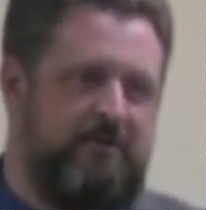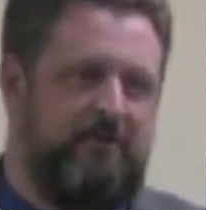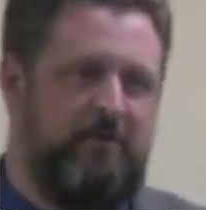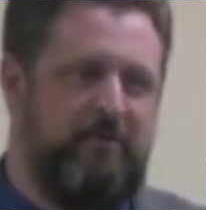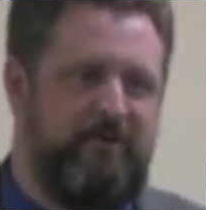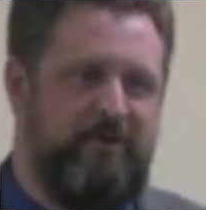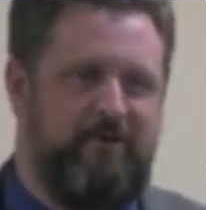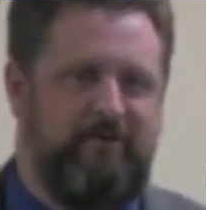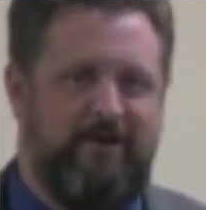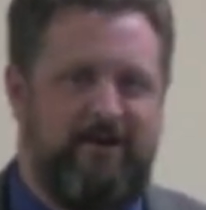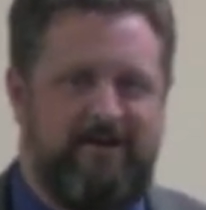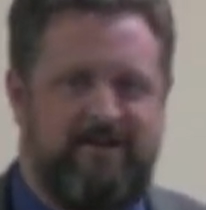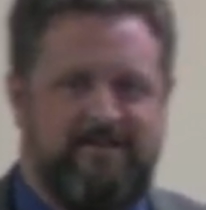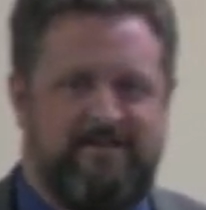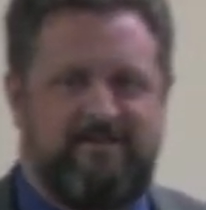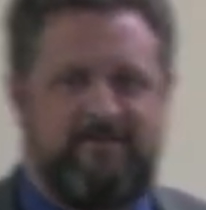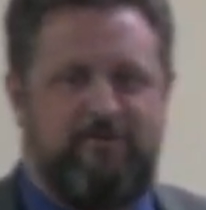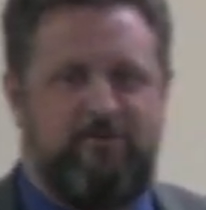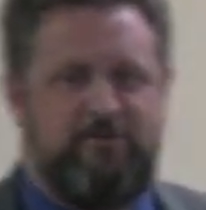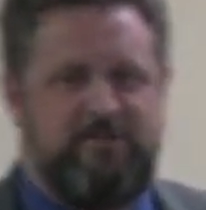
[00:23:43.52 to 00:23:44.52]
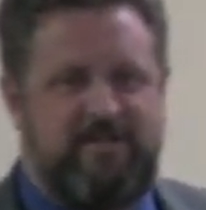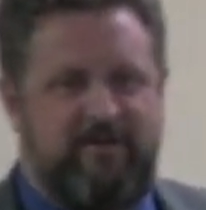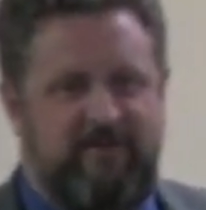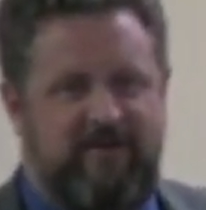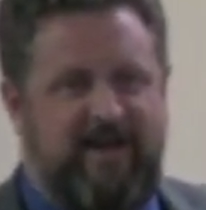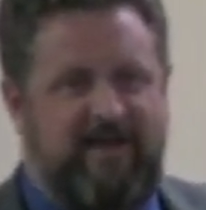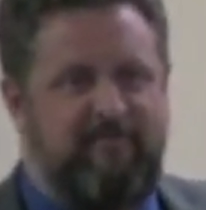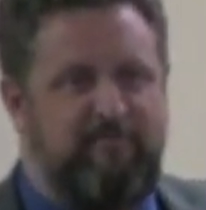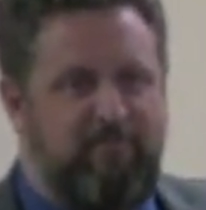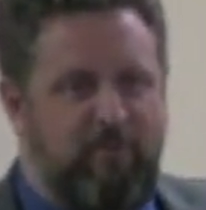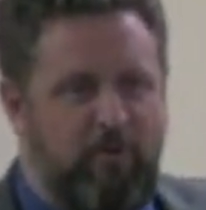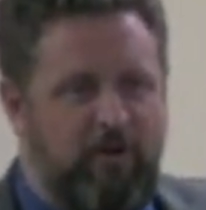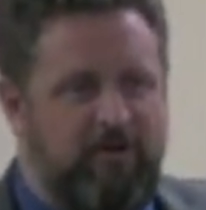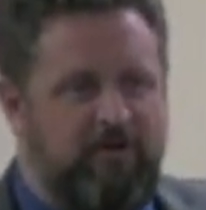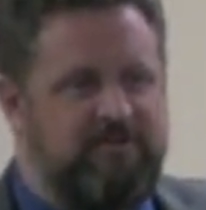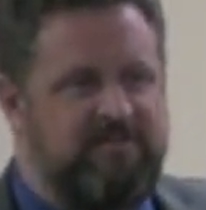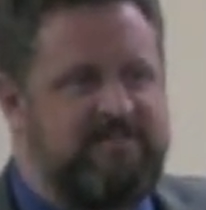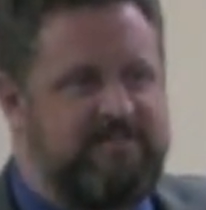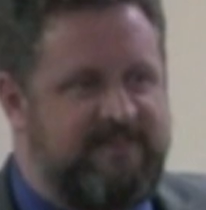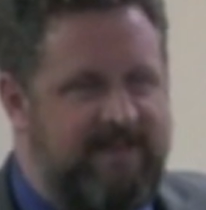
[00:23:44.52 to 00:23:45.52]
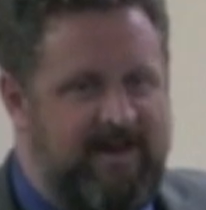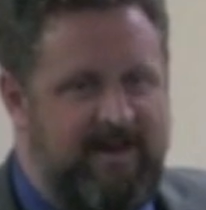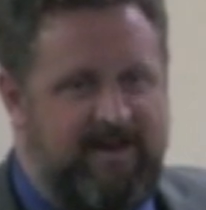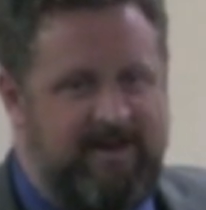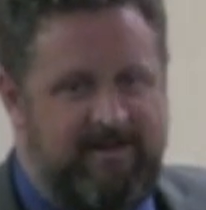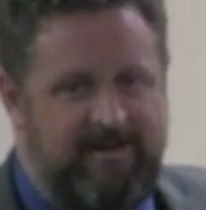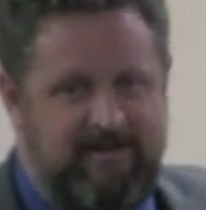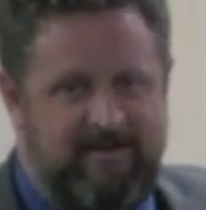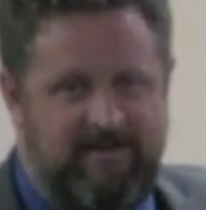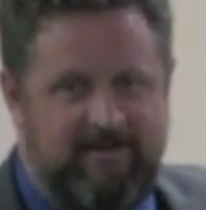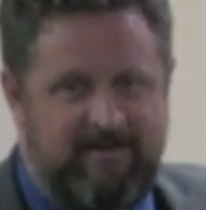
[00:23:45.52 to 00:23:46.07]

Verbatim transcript: a little bit, right? Because who's ever had boiled steak?